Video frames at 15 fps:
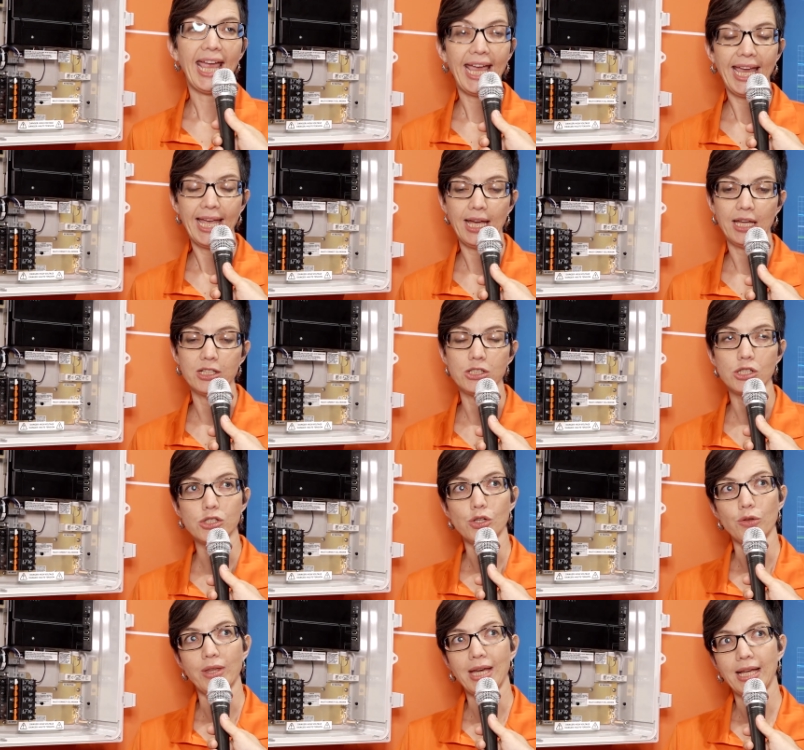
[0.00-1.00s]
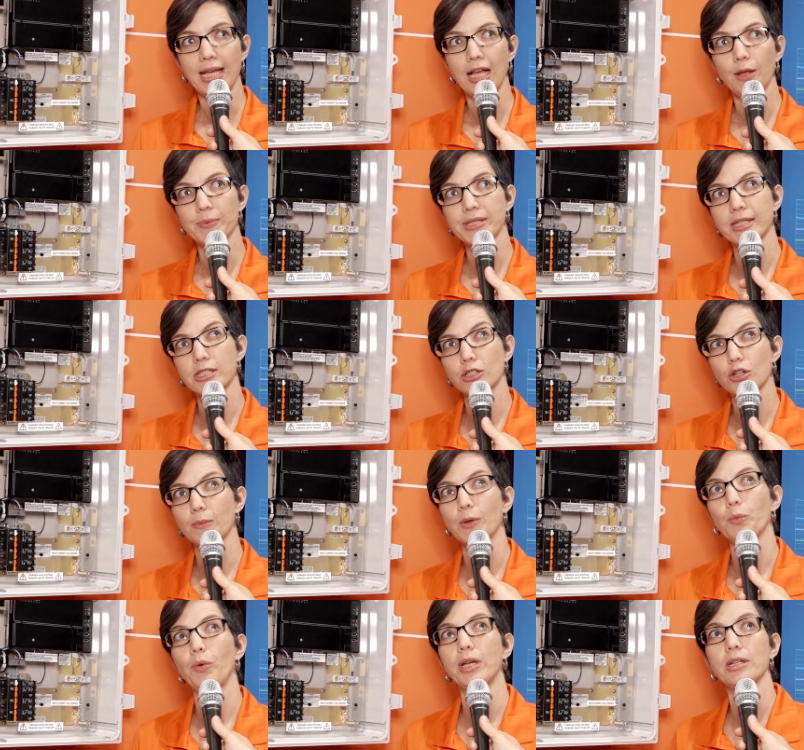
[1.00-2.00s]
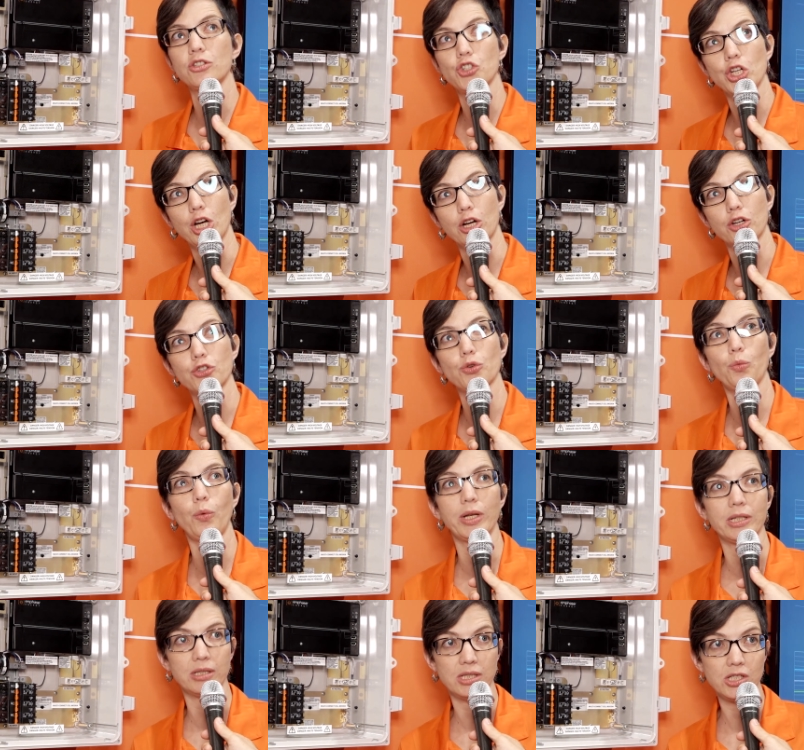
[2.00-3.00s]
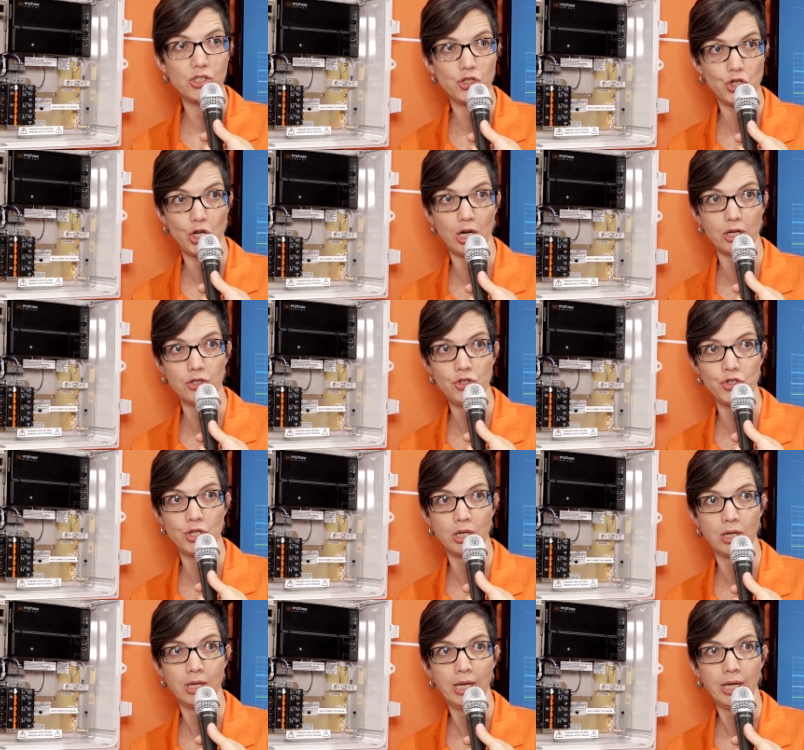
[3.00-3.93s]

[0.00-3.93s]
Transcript: and so that helps us determine when to charge, when to discharge.